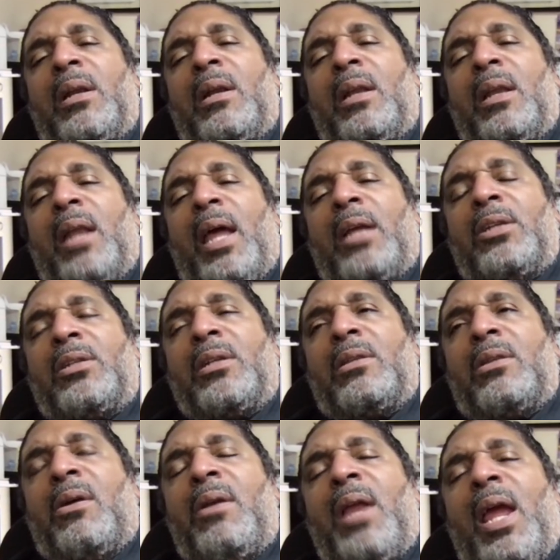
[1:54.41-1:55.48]
of the nation,
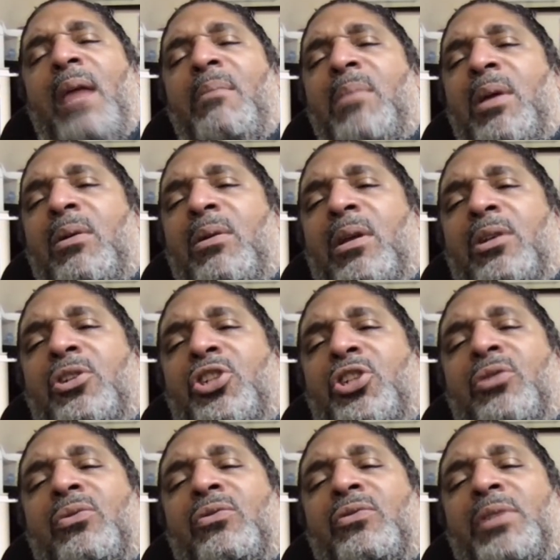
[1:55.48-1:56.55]
38 million
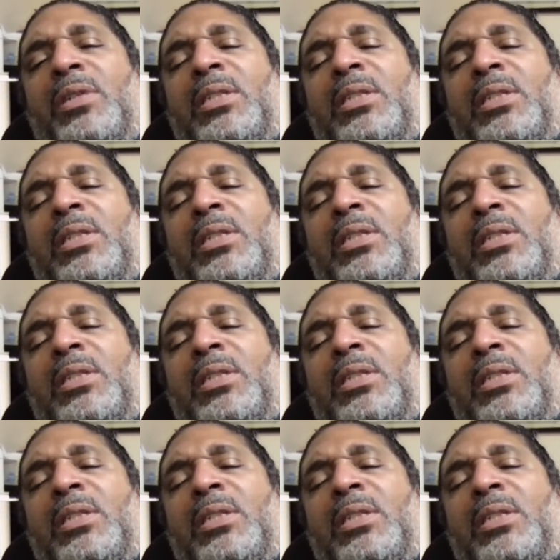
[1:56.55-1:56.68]
children,